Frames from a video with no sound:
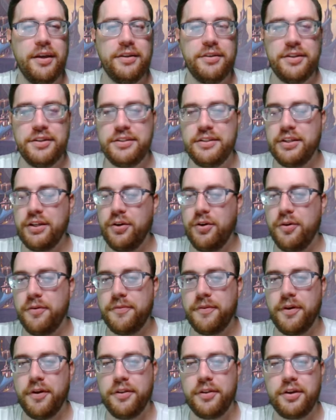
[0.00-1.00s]
just to go
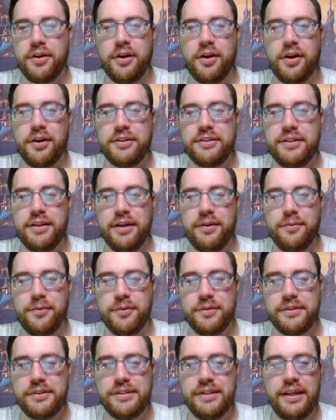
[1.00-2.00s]
over all the cards that
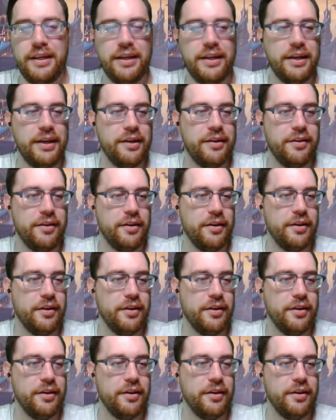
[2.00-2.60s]
we'll see in it.